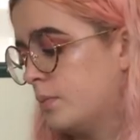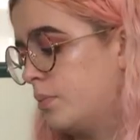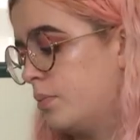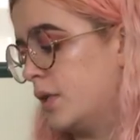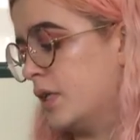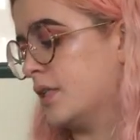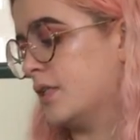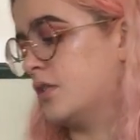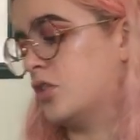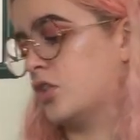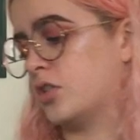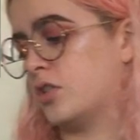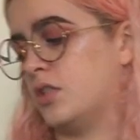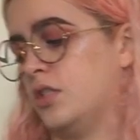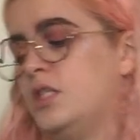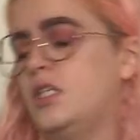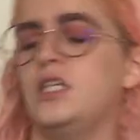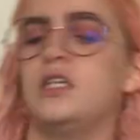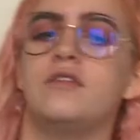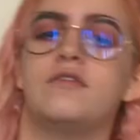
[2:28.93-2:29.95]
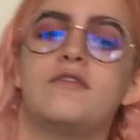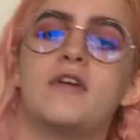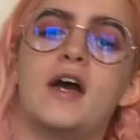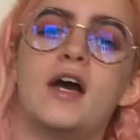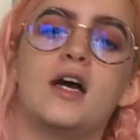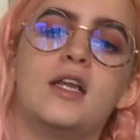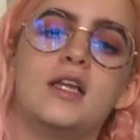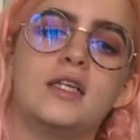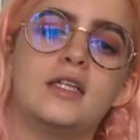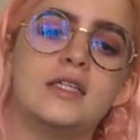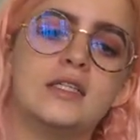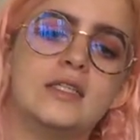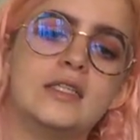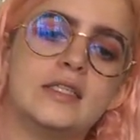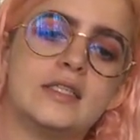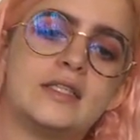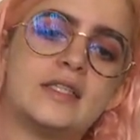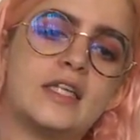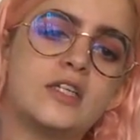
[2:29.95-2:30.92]
but it's just the Tefal
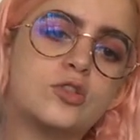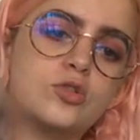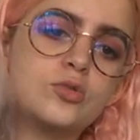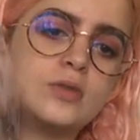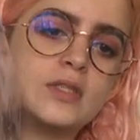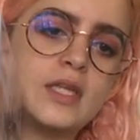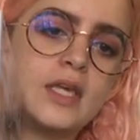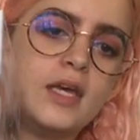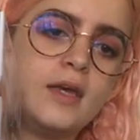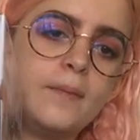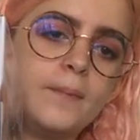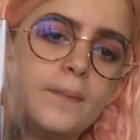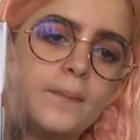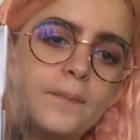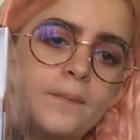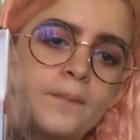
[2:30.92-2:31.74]
Essentials Kit,